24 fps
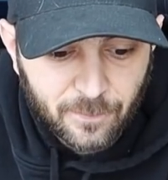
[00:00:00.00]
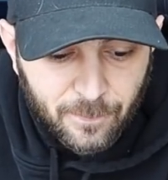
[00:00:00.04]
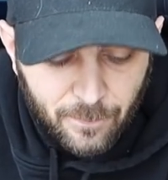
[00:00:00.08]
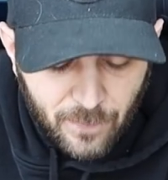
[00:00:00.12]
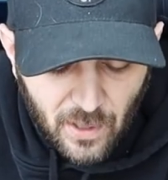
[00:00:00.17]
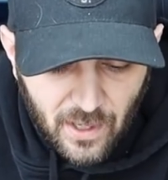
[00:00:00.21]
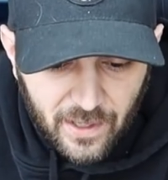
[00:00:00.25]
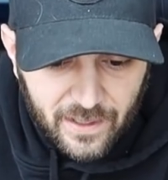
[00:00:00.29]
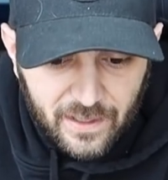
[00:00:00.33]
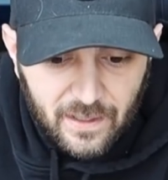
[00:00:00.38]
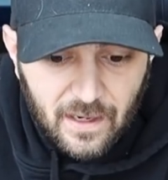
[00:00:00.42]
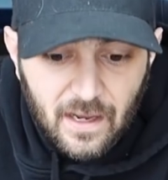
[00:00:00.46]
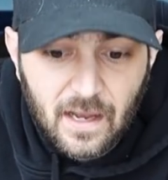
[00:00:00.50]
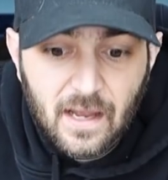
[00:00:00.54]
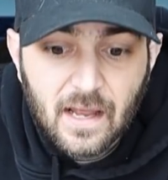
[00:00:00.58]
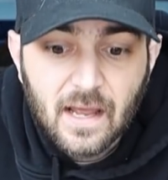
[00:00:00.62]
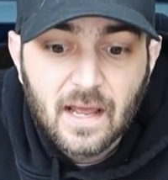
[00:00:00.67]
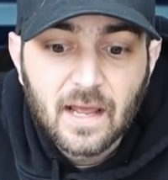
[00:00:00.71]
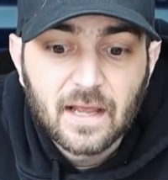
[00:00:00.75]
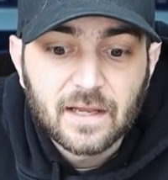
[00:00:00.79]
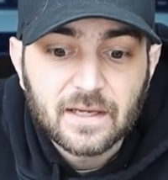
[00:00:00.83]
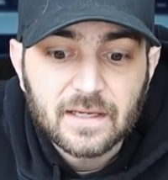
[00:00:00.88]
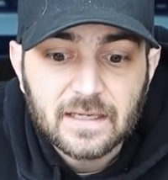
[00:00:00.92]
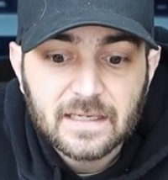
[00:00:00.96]
but
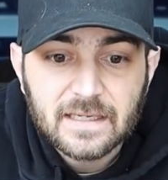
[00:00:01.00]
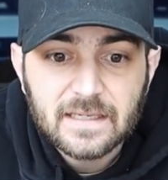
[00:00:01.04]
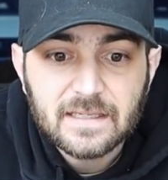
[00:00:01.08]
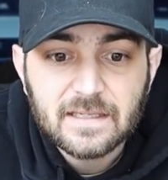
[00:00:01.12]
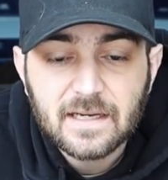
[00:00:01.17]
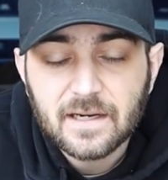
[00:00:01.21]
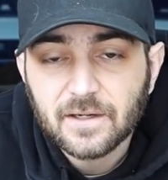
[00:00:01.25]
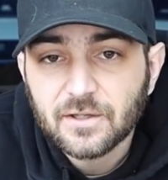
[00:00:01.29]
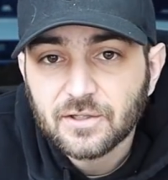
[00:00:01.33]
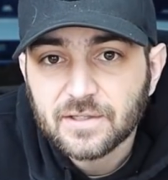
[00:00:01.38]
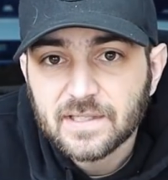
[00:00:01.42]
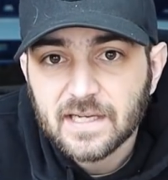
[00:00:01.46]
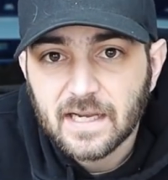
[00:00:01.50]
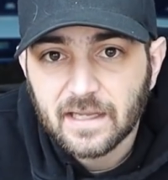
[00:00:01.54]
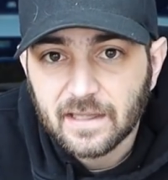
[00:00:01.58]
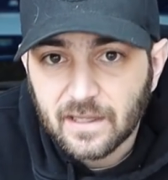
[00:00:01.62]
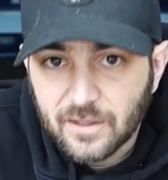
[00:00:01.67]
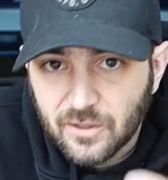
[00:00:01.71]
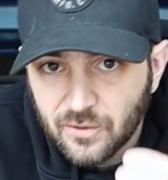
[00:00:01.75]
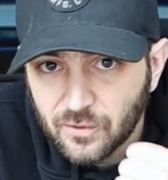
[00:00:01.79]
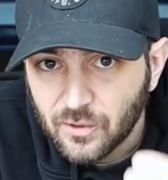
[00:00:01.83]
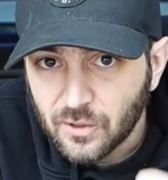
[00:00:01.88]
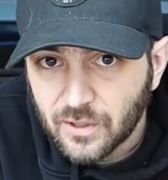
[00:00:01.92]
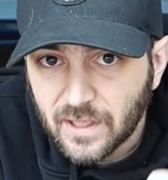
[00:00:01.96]
you need to understand
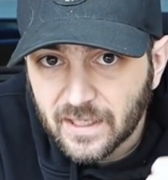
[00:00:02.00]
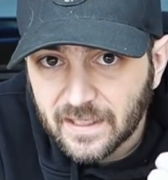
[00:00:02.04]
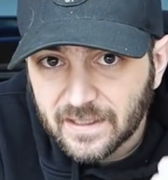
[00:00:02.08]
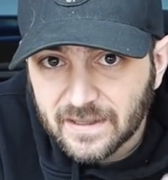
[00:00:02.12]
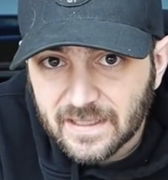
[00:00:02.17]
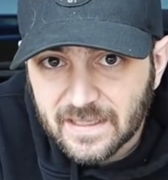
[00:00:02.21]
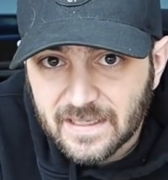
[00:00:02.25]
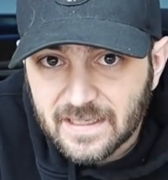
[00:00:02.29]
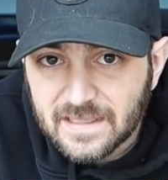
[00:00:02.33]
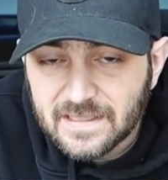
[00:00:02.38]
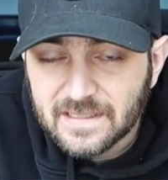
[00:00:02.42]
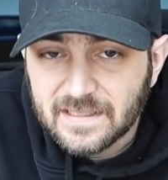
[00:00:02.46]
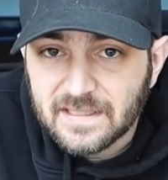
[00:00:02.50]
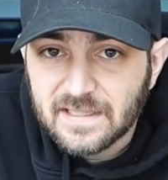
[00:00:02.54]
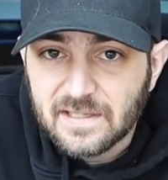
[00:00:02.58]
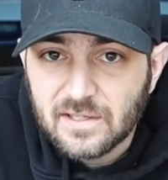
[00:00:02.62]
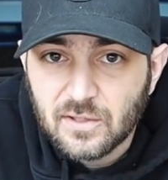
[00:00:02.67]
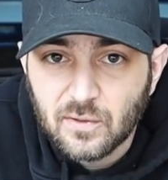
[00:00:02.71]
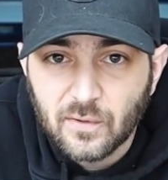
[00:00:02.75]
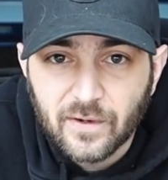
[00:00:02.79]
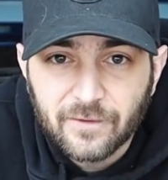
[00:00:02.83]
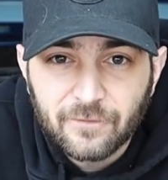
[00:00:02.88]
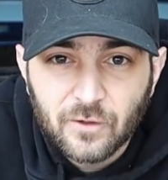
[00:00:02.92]
that you're looking at the E C U.